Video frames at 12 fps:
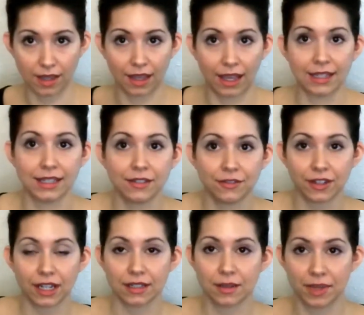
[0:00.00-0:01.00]
I did
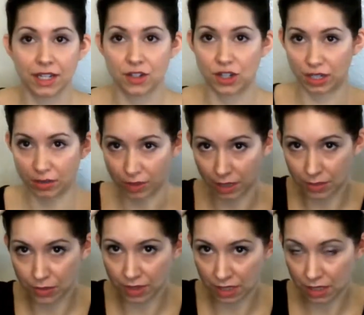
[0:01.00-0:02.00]
forget to mention, when I'm
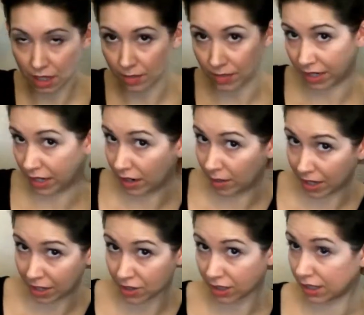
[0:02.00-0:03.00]
doing the top layer, I'm
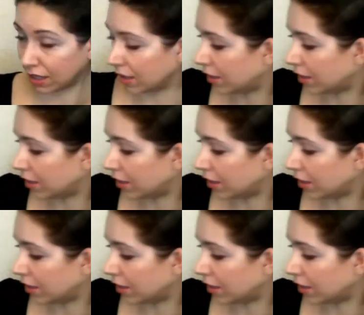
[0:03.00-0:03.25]
actually going to